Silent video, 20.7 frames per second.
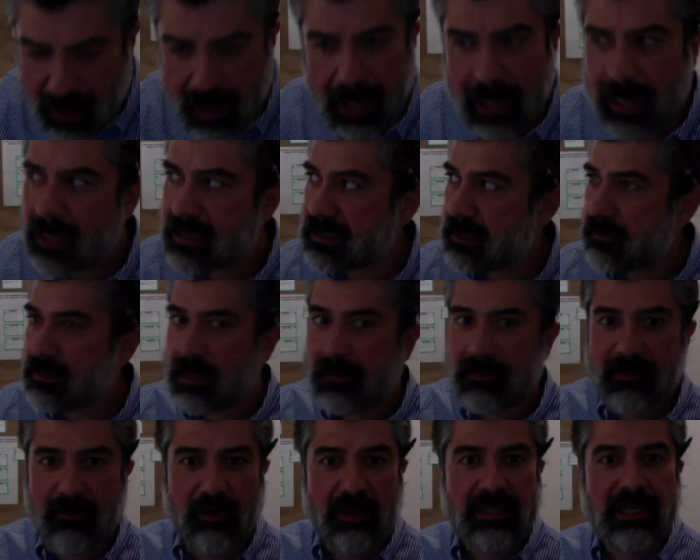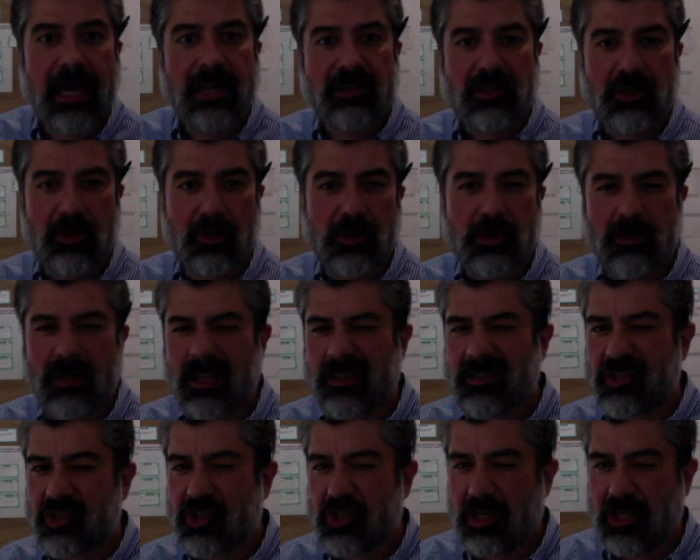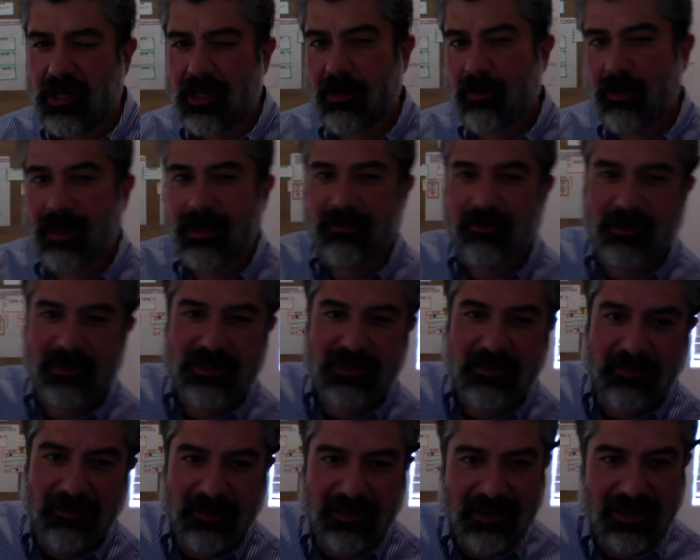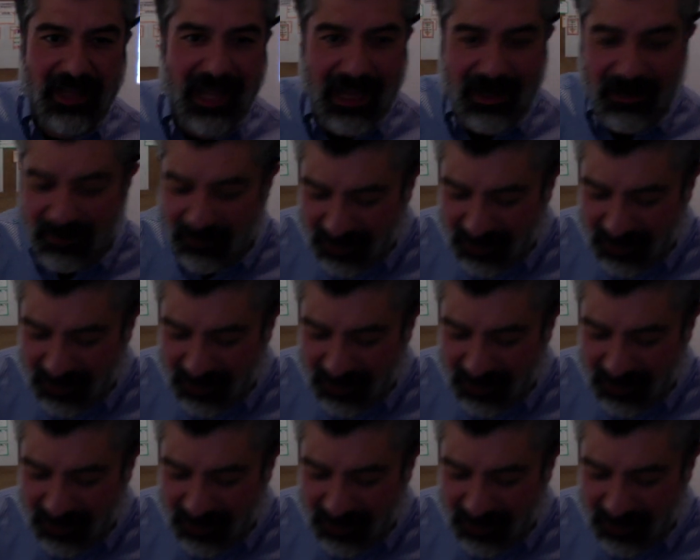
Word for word: Uh, sometimes for tattoos, that's cheating, right? Where's the fun of that?